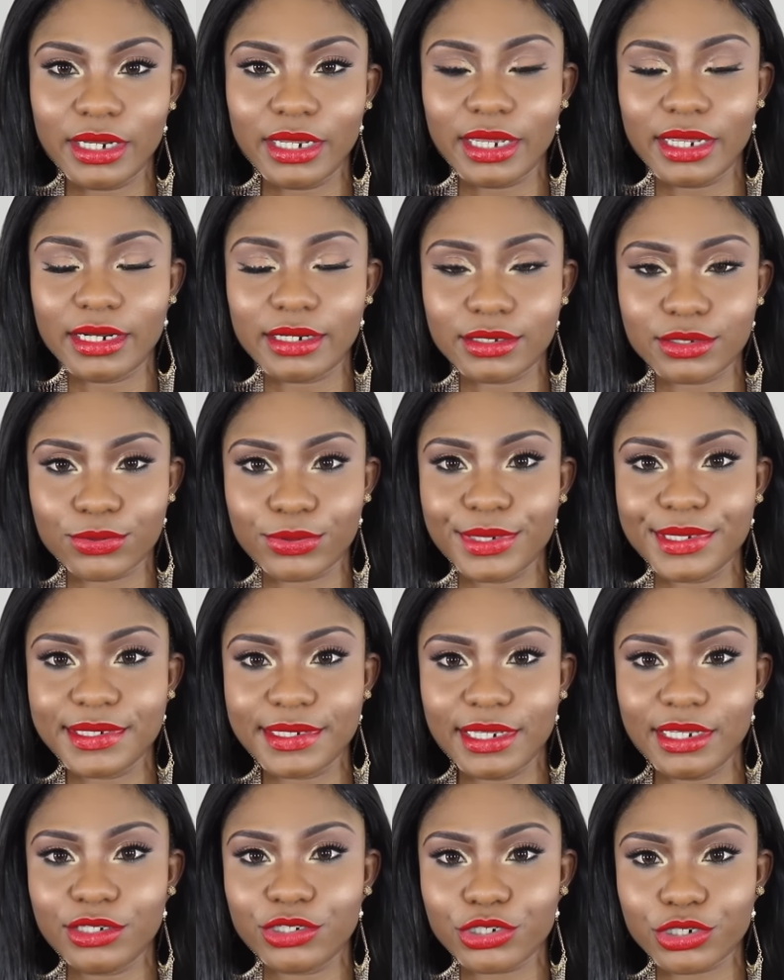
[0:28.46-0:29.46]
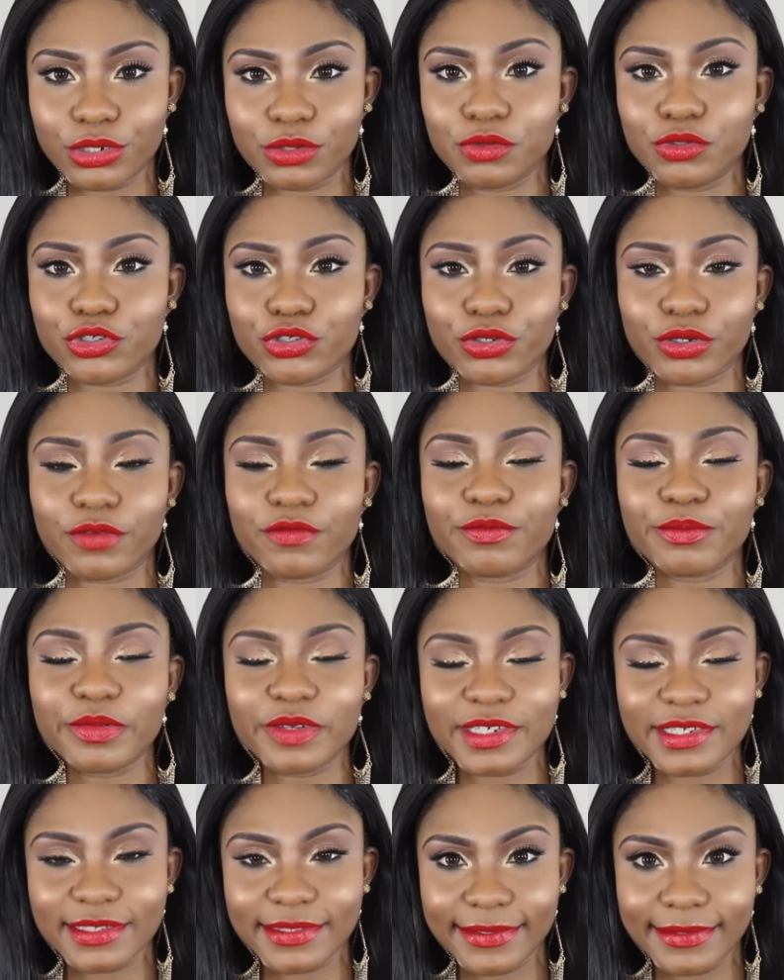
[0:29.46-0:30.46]
and a 20 inch closure of
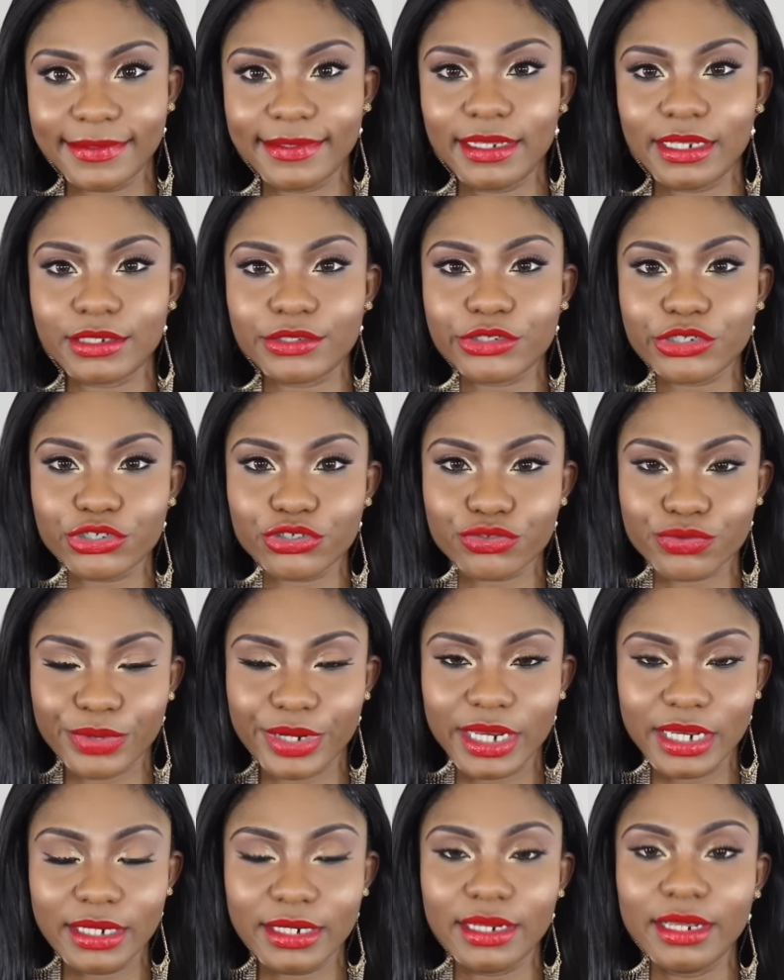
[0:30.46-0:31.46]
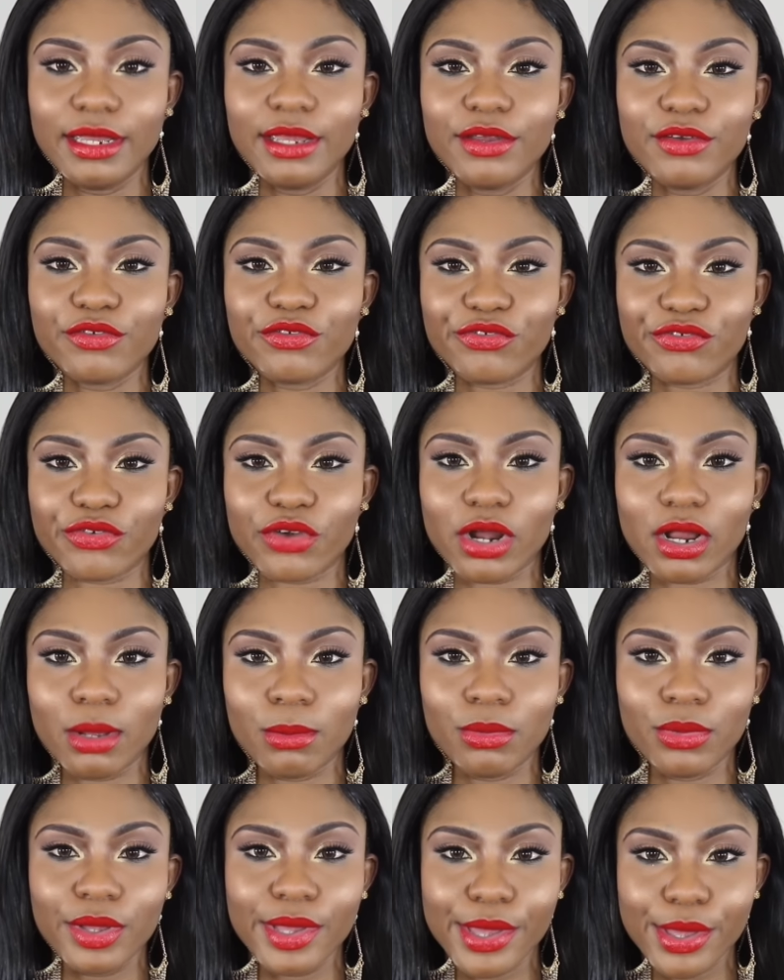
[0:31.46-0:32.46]
Brazilian straight
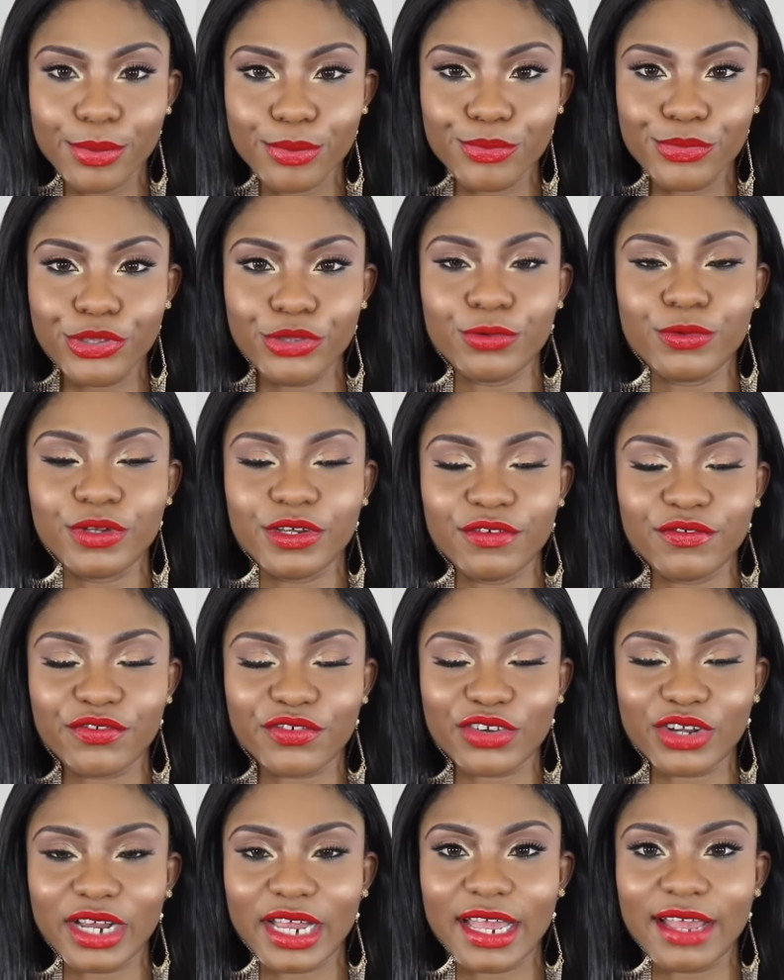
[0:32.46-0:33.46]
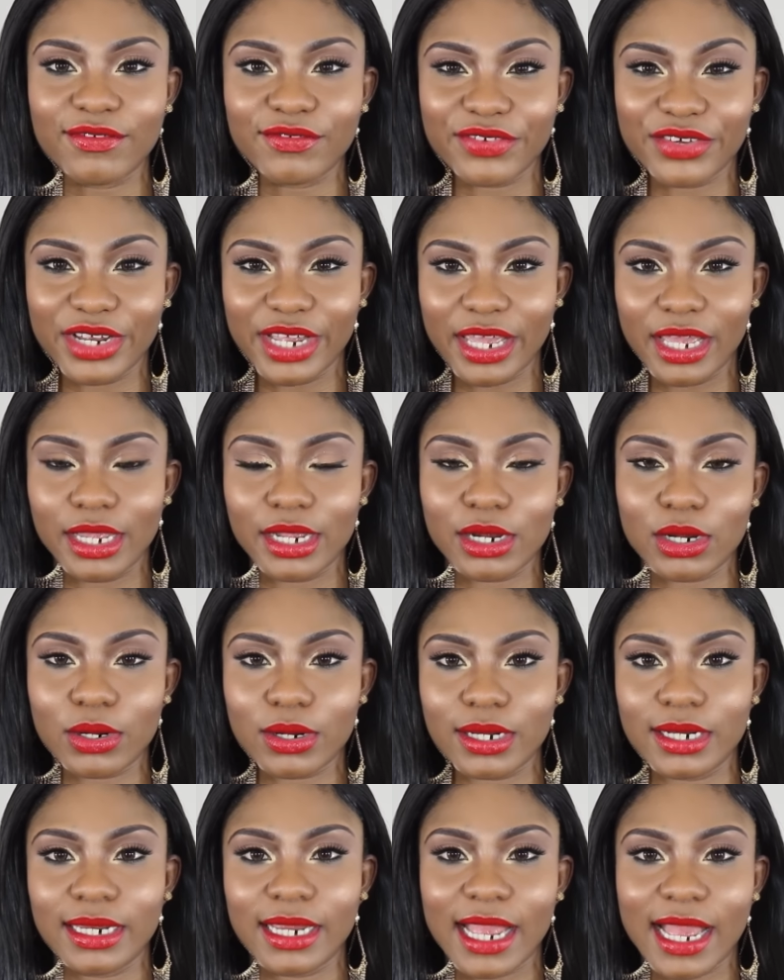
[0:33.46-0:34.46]
from Beauty Forever hair
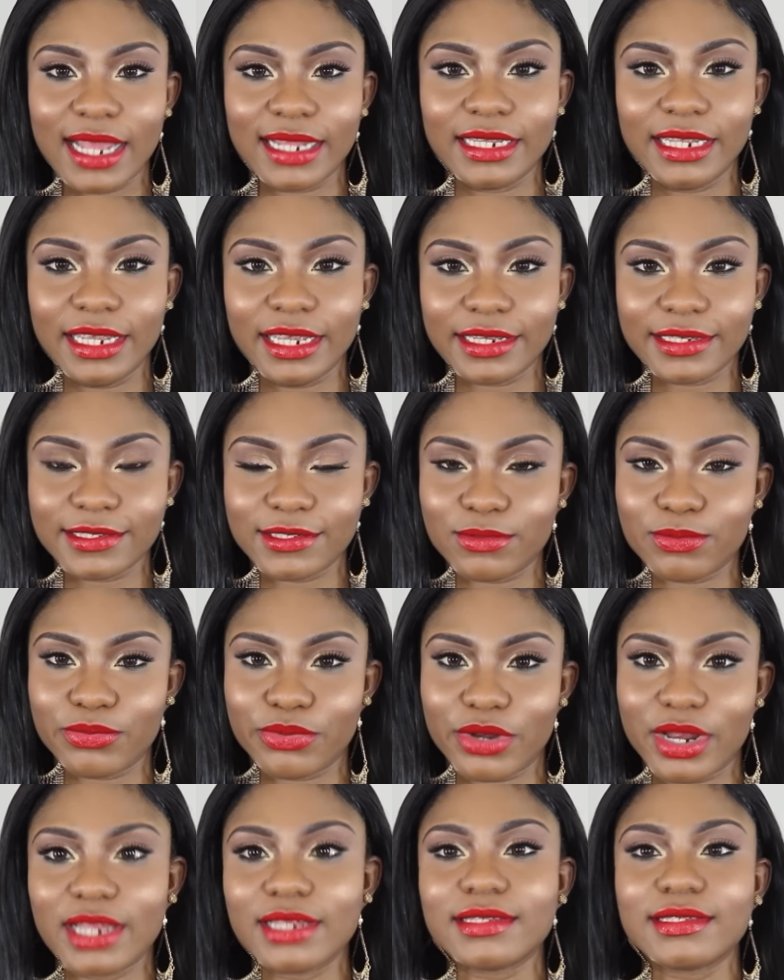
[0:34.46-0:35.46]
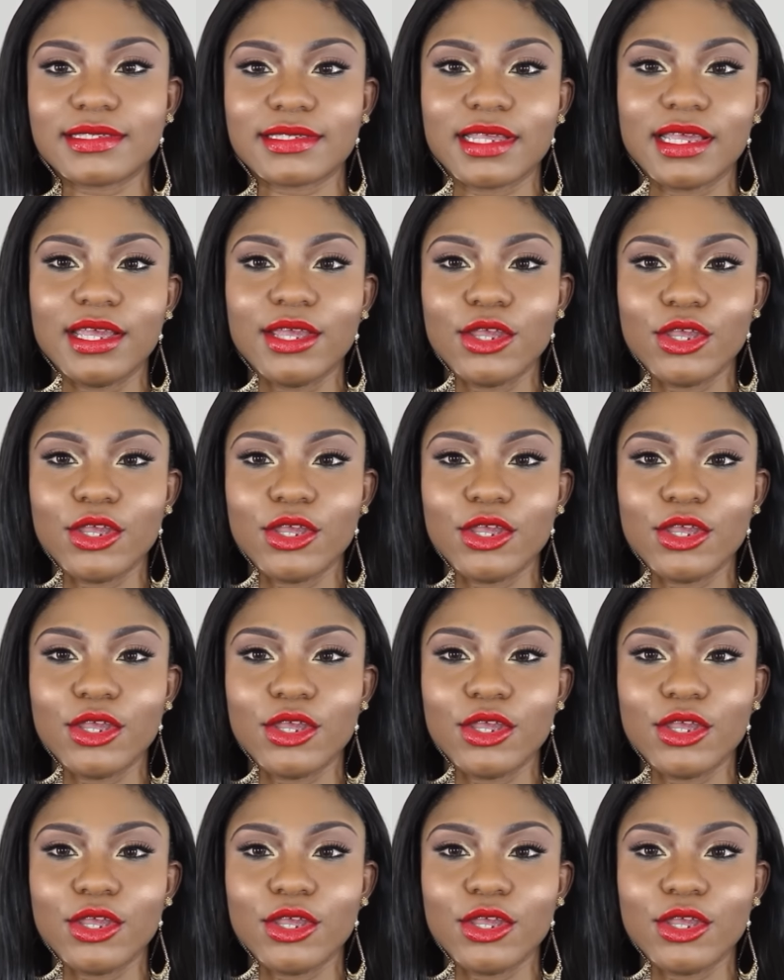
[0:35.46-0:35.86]
on AliExpress.